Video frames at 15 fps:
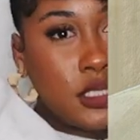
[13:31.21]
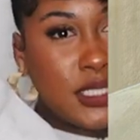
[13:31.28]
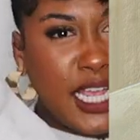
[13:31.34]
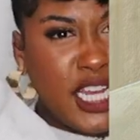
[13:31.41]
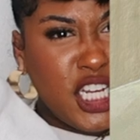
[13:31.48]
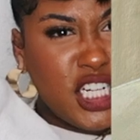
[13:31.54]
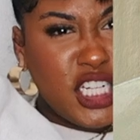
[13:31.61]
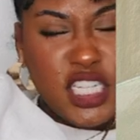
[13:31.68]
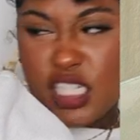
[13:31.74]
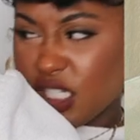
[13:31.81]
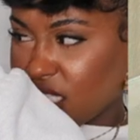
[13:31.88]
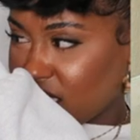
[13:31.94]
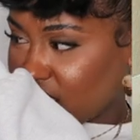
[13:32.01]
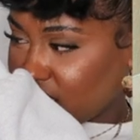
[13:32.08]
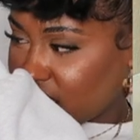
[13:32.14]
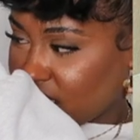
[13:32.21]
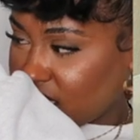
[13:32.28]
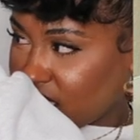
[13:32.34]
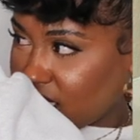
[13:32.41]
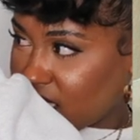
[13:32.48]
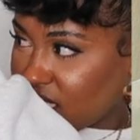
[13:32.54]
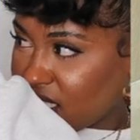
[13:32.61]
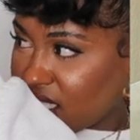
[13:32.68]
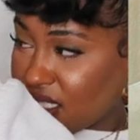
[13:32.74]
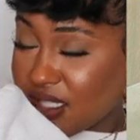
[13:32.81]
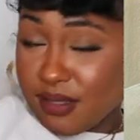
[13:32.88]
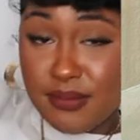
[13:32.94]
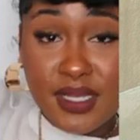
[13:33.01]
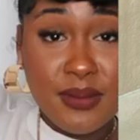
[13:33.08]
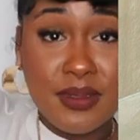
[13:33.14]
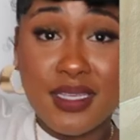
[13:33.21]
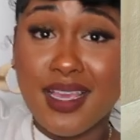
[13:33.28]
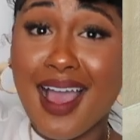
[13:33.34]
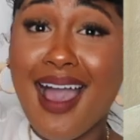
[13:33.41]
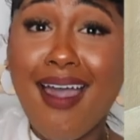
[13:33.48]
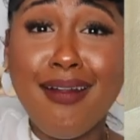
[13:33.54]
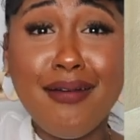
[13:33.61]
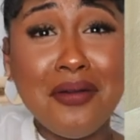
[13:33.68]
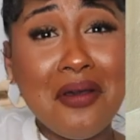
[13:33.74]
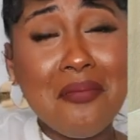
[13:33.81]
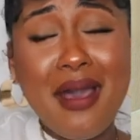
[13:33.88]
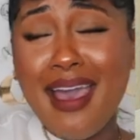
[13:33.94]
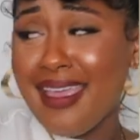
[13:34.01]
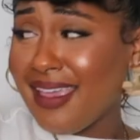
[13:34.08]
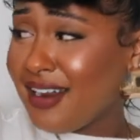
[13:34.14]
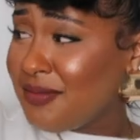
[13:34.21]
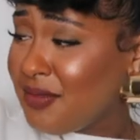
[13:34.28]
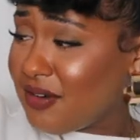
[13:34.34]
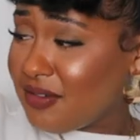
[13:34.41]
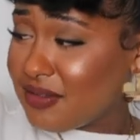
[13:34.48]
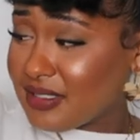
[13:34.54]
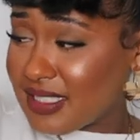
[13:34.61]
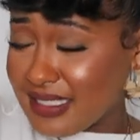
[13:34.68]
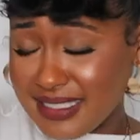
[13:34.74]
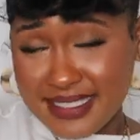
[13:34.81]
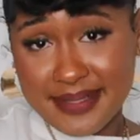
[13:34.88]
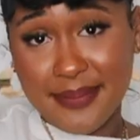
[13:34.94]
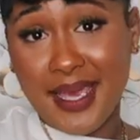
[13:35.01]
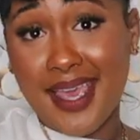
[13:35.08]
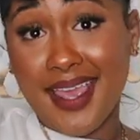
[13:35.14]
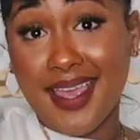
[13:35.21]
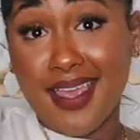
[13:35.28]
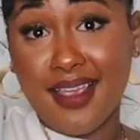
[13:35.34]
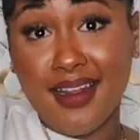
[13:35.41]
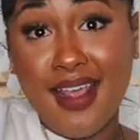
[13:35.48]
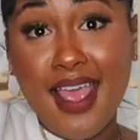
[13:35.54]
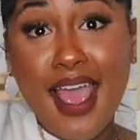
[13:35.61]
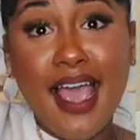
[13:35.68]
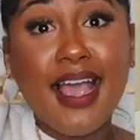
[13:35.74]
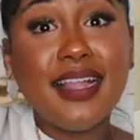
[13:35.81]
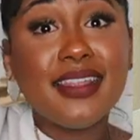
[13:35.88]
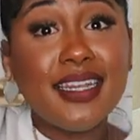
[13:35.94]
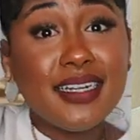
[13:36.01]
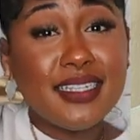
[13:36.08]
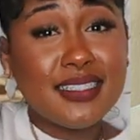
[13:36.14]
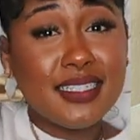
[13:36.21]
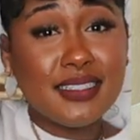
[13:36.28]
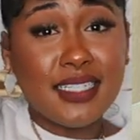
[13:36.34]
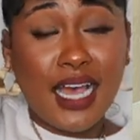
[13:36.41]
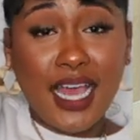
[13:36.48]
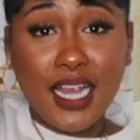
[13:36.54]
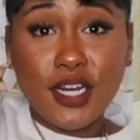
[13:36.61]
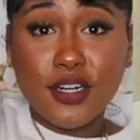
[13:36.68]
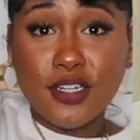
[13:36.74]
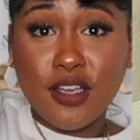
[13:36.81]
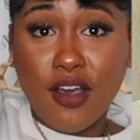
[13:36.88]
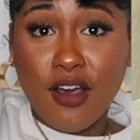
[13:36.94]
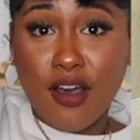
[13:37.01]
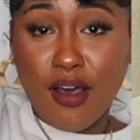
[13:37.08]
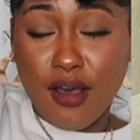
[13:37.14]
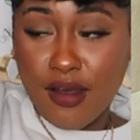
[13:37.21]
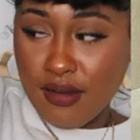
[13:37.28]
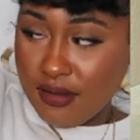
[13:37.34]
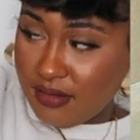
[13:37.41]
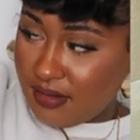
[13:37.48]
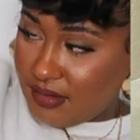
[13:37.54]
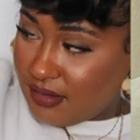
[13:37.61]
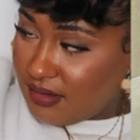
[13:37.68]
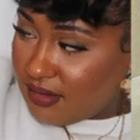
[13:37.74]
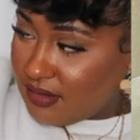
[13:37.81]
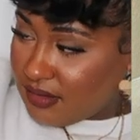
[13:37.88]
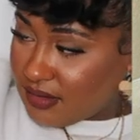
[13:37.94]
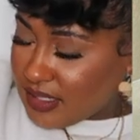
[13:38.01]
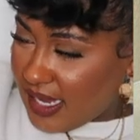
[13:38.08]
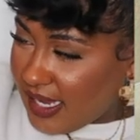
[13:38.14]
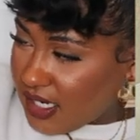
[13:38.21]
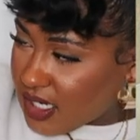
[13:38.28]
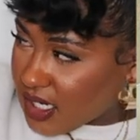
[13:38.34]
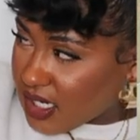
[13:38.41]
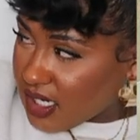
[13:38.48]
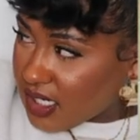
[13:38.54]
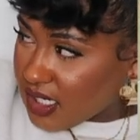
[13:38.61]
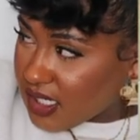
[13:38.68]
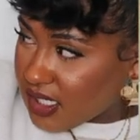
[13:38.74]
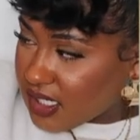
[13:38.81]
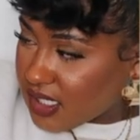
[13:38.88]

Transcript: tiger Maybe i don't know my animals this is bad i think this a tiger y'all tiger